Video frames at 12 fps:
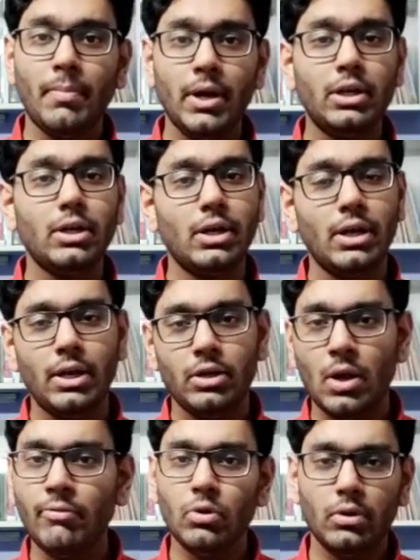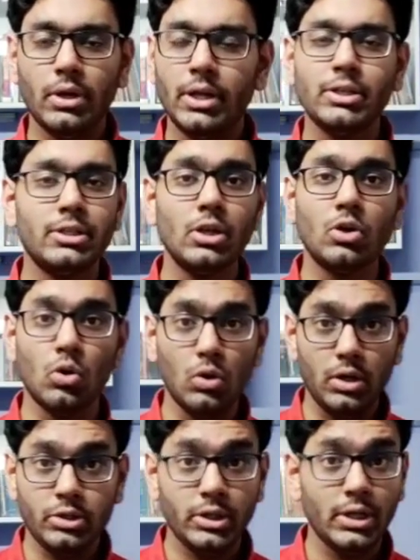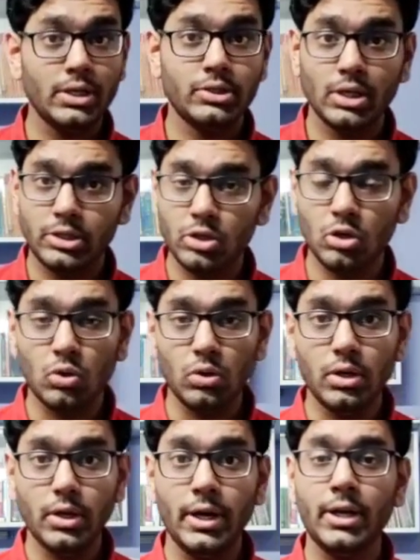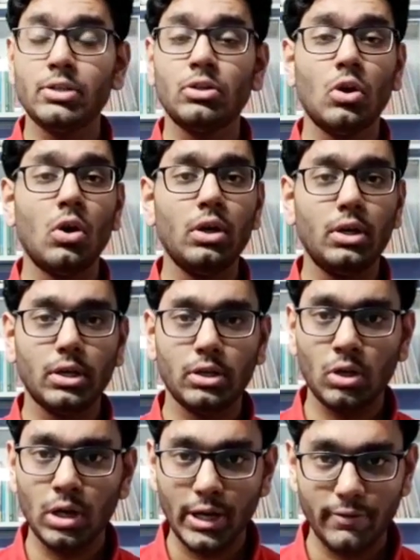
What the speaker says: But you have to, it's just your goal. JEE is just your goal. It is not your